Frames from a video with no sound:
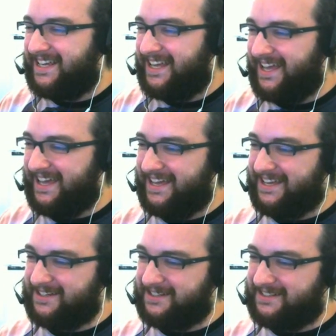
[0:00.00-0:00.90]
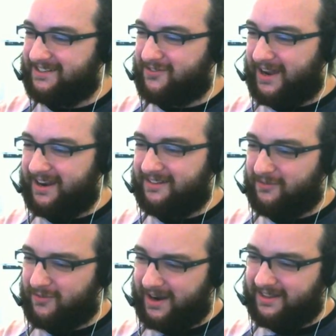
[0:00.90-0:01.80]
Right at
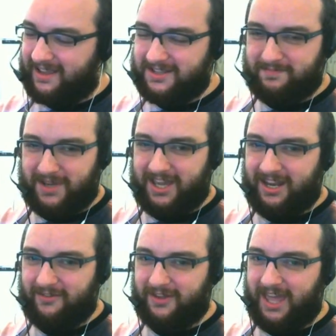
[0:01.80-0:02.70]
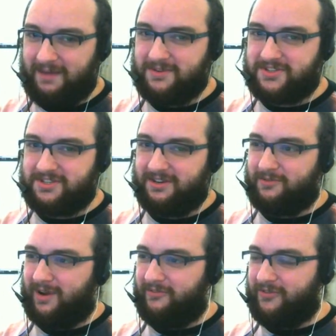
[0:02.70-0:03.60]
the beginning of the game is
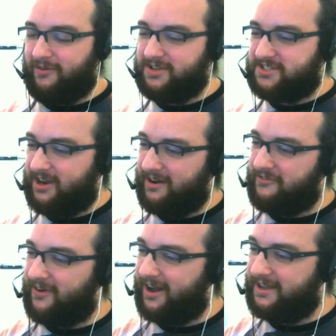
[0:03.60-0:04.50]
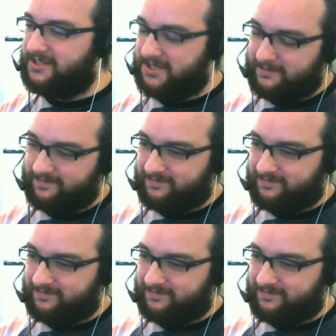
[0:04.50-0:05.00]
a very scary fight